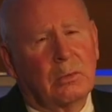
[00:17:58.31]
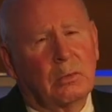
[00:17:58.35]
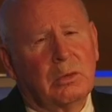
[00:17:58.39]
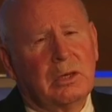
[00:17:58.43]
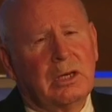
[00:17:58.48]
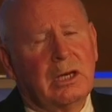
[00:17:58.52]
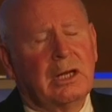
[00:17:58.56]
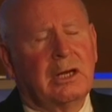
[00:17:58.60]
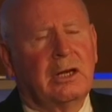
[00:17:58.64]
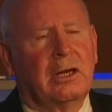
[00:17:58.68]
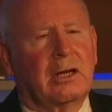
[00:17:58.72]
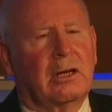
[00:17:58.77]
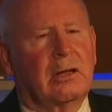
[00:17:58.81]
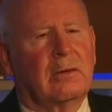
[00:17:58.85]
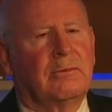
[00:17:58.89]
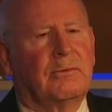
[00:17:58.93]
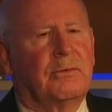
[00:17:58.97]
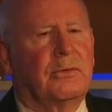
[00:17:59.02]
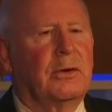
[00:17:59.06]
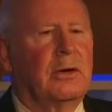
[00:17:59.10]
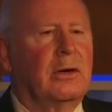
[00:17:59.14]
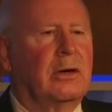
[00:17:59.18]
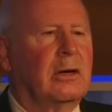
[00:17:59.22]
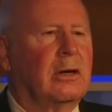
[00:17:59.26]
We need to
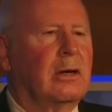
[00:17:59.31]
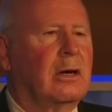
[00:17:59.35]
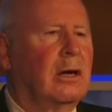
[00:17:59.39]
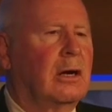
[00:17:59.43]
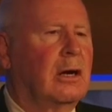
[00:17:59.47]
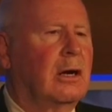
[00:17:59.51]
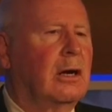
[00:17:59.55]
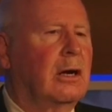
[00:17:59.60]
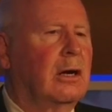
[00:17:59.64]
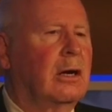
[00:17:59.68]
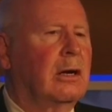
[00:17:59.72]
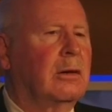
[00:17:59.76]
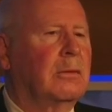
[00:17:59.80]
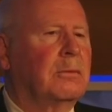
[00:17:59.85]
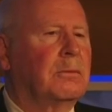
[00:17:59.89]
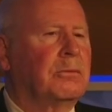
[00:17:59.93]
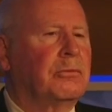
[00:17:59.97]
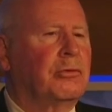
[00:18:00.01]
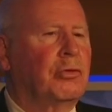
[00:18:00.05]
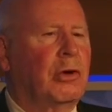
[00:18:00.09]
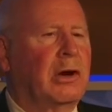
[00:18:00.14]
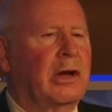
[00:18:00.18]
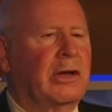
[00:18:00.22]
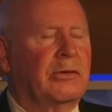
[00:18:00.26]
convert our
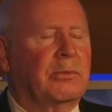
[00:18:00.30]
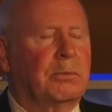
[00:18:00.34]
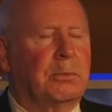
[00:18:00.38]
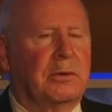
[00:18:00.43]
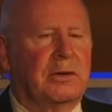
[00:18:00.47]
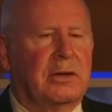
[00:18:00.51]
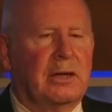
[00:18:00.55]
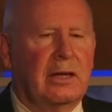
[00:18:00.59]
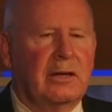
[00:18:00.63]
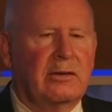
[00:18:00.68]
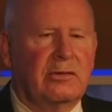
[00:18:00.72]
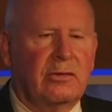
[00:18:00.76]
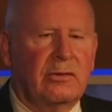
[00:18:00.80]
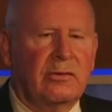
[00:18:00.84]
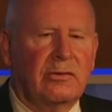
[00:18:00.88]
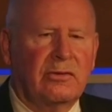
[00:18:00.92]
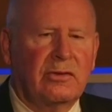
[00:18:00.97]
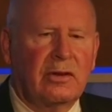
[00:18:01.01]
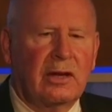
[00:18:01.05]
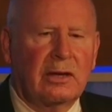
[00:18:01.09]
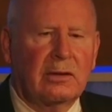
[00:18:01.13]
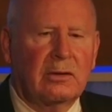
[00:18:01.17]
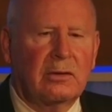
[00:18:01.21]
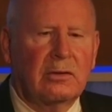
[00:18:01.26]
transportation
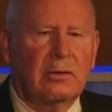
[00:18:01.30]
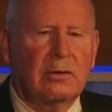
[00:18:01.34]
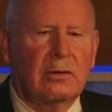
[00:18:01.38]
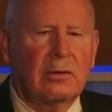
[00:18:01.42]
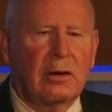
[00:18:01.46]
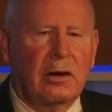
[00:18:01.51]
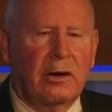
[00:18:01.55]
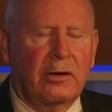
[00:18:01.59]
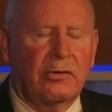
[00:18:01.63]
sector,